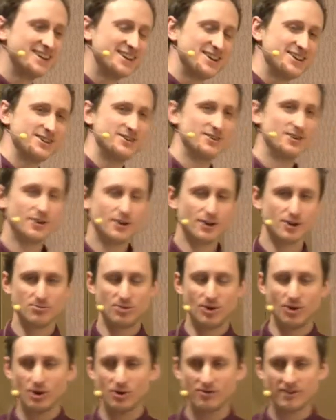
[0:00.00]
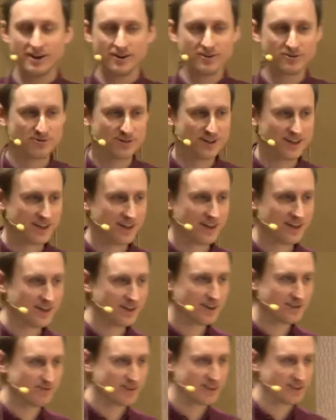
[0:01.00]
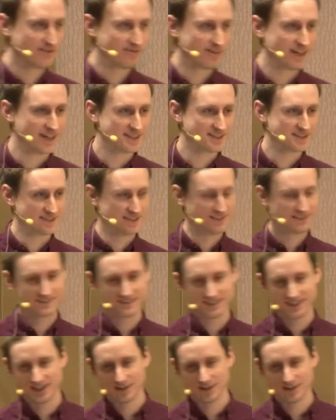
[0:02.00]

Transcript: You hurl a ball around really hard and really fast, and